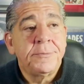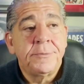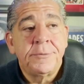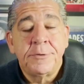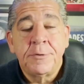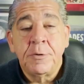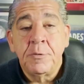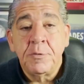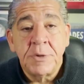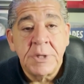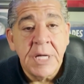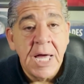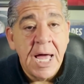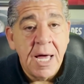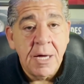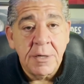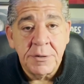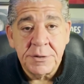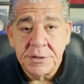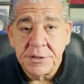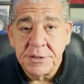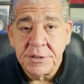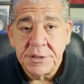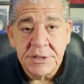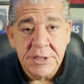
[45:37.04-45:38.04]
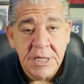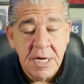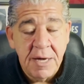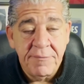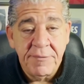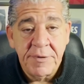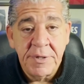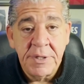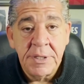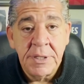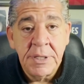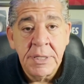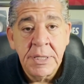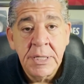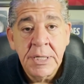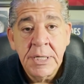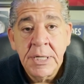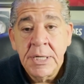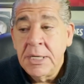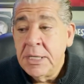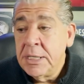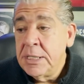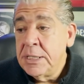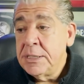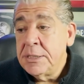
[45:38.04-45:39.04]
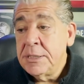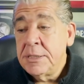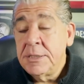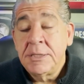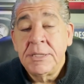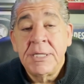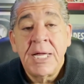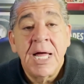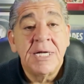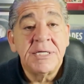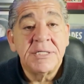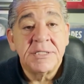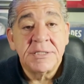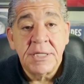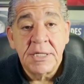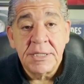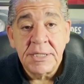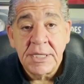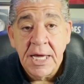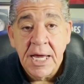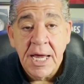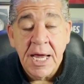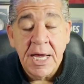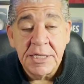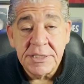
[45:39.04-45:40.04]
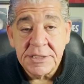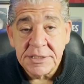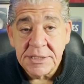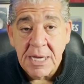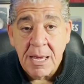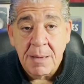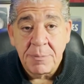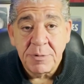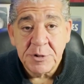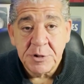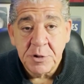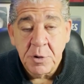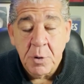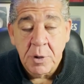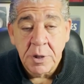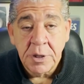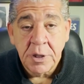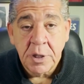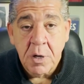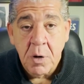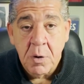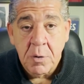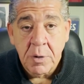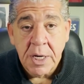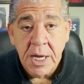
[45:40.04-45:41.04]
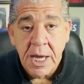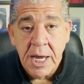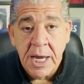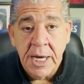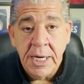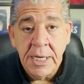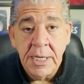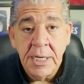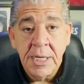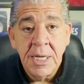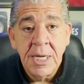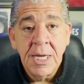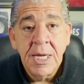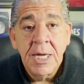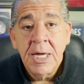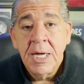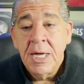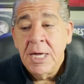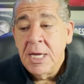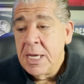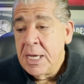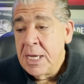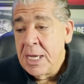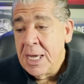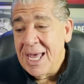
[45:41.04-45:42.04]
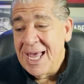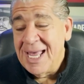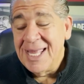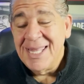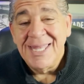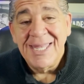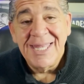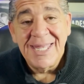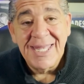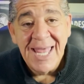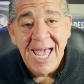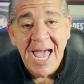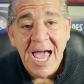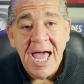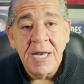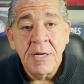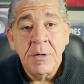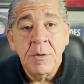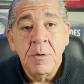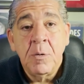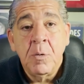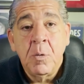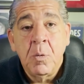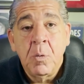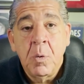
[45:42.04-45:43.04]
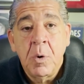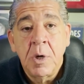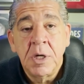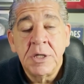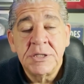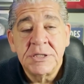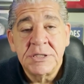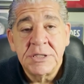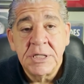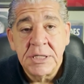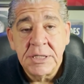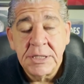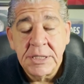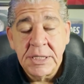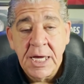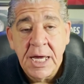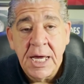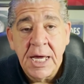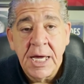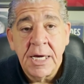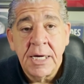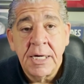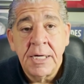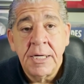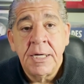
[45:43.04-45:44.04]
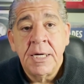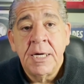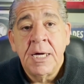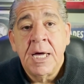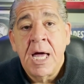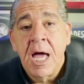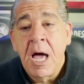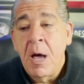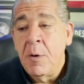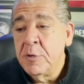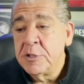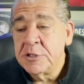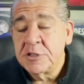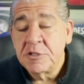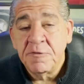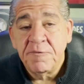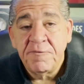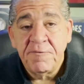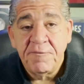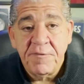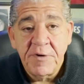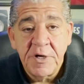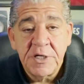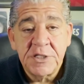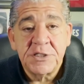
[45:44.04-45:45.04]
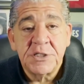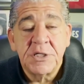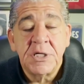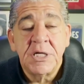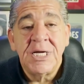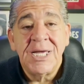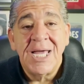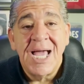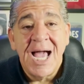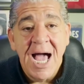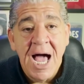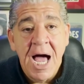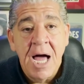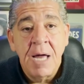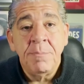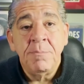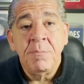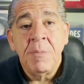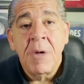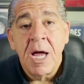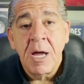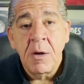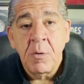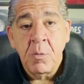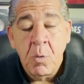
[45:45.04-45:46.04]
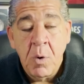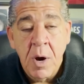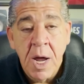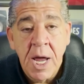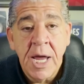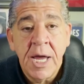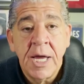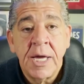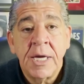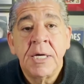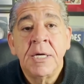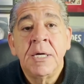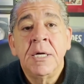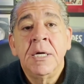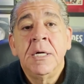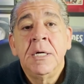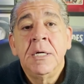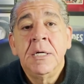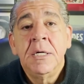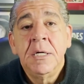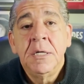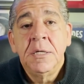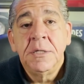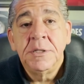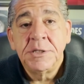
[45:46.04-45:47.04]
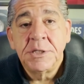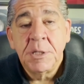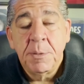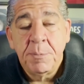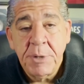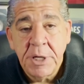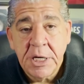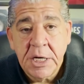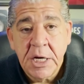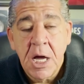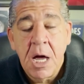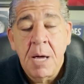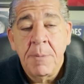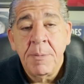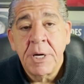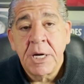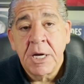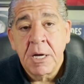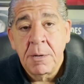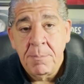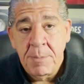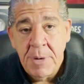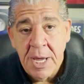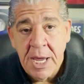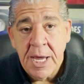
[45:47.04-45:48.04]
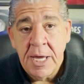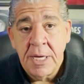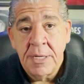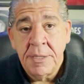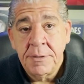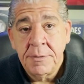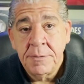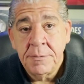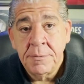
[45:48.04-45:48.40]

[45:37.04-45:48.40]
2007, that's the day I stopped snorting cocaine. And that was the day I was officially on my way to becoming a man.